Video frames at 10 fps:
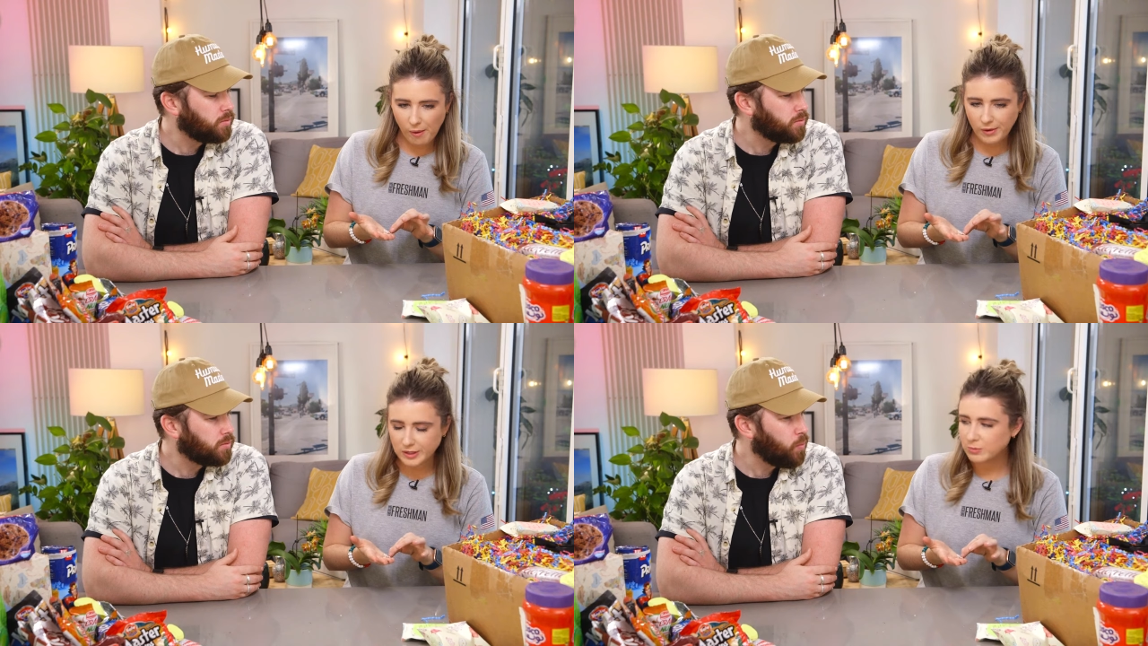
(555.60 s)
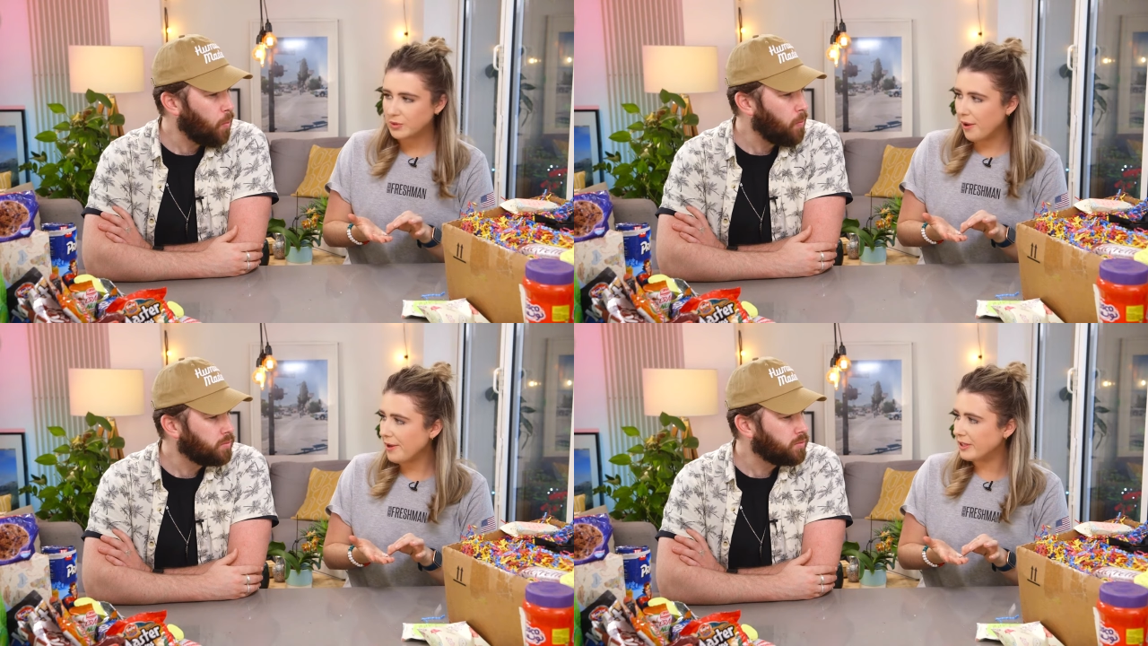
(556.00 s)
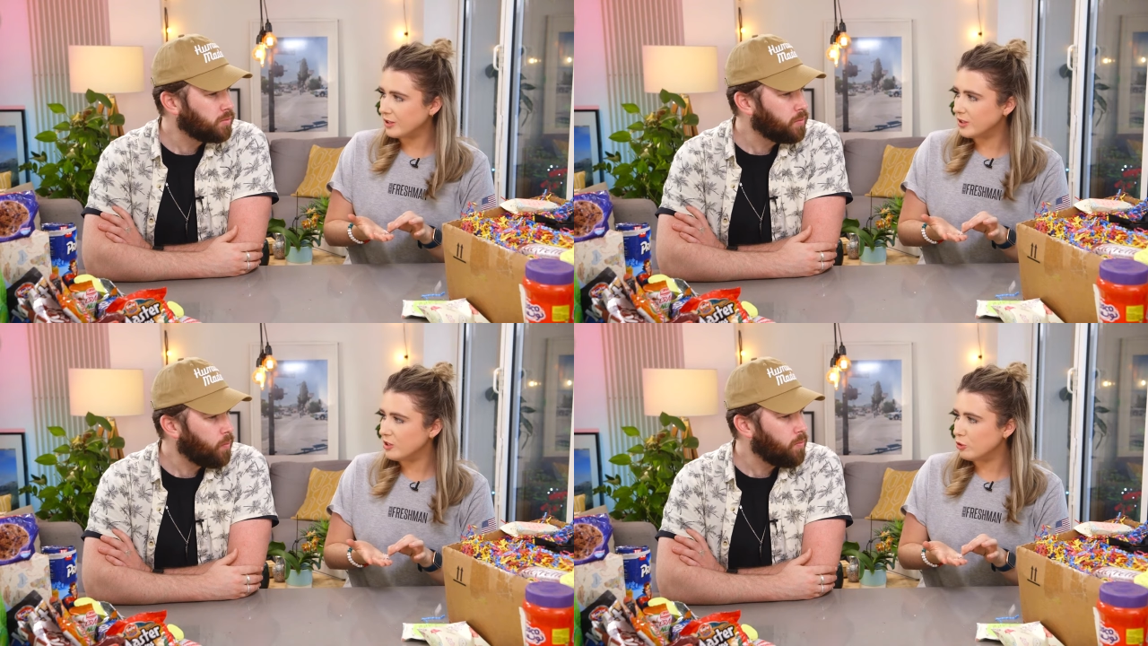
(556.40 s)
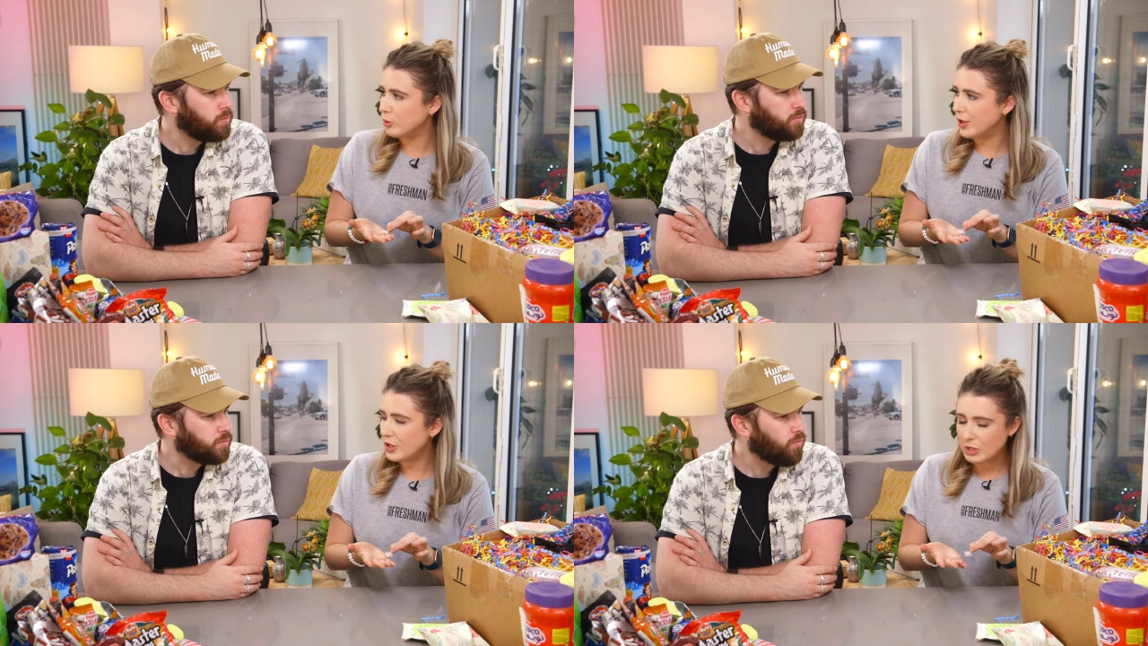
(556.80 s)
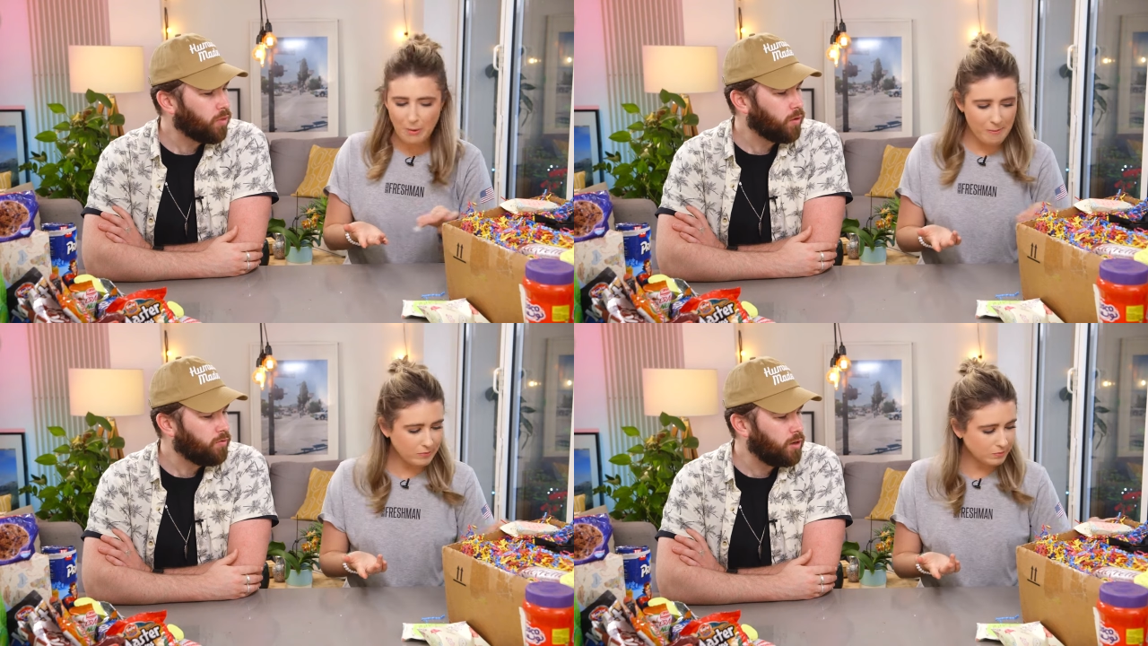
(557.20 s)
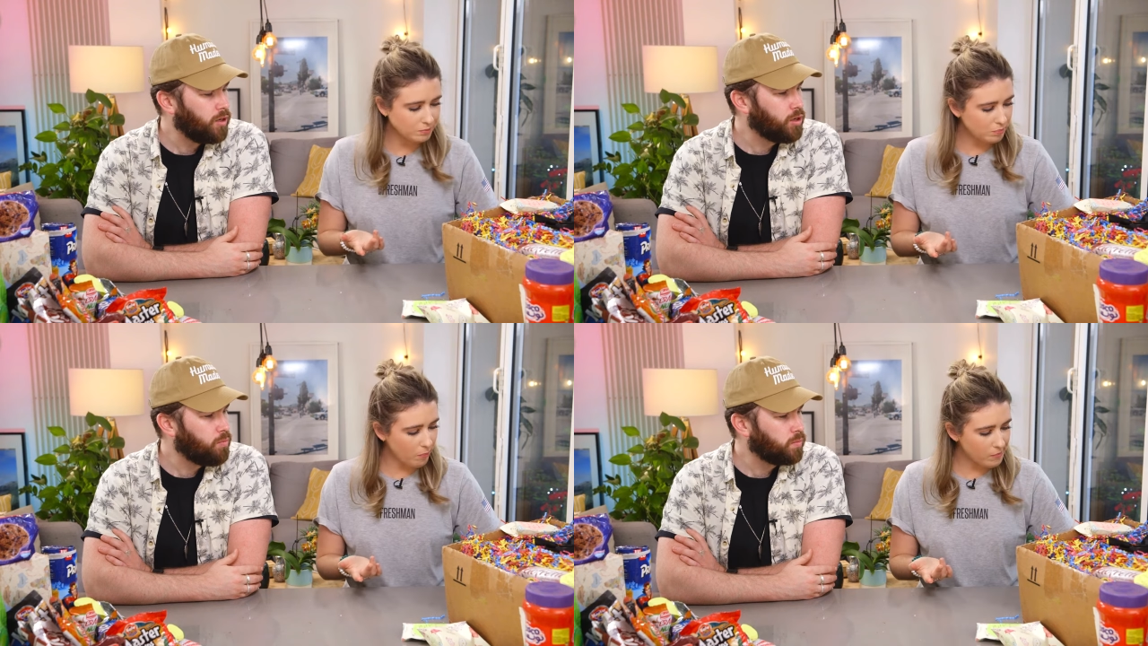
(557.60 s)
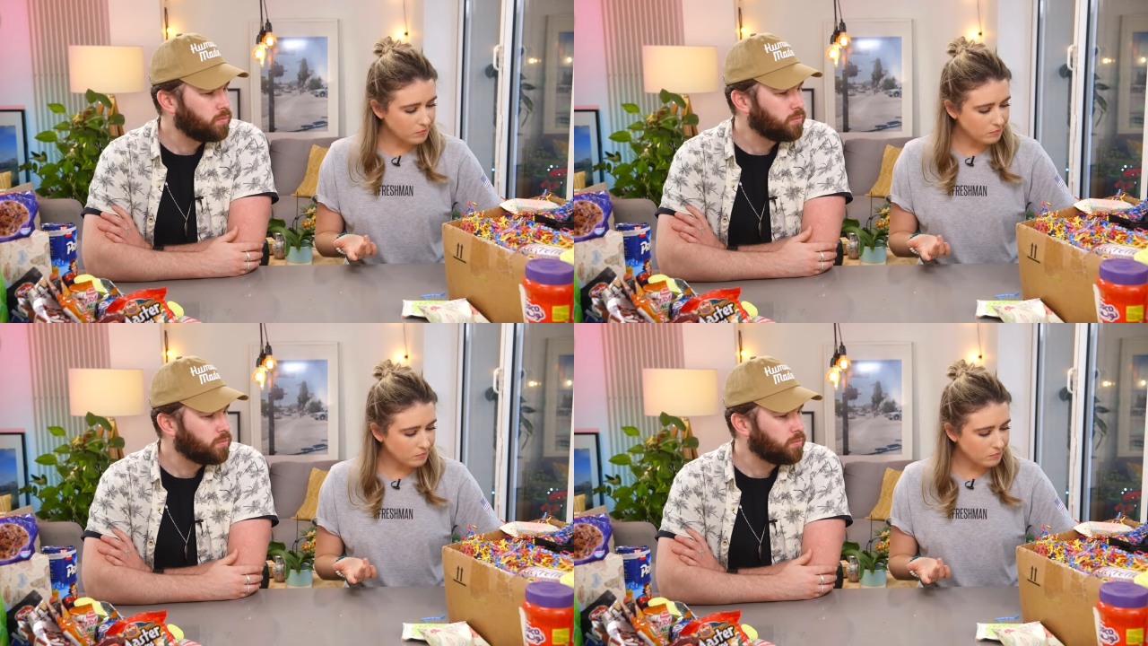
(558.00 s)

Speaker 1: I'm liking these sweets. Very good.